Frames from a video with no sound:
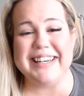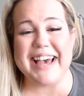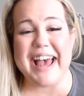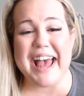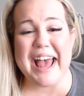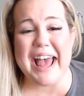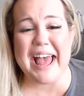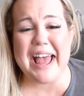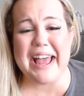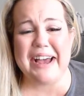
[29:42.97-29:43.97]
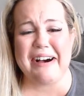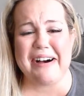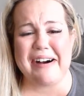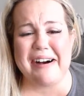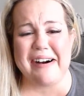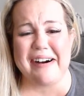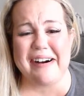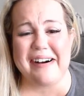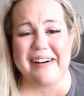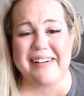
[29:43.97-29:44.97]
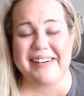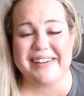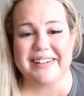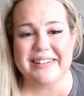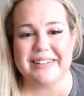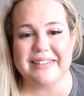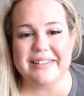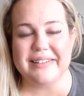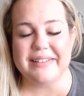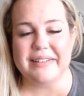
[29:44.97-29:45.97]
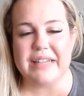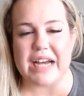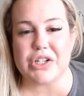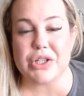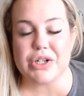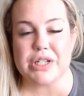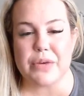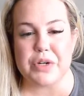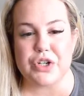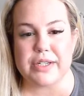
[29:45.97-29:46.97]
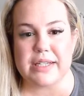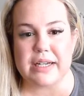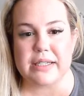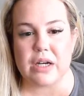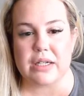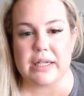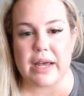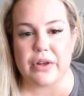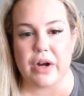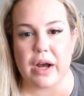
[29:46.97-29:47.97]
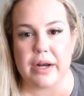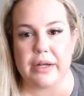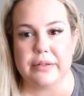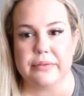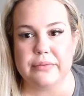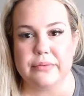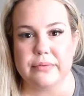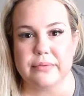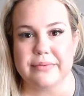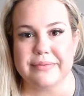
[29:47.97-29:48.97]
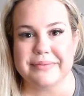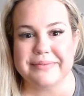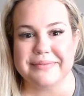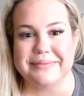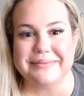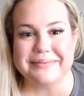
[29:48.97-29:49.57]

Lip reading: Yay! Aww. Next Thursday we should. I start as soon as she started. I was too.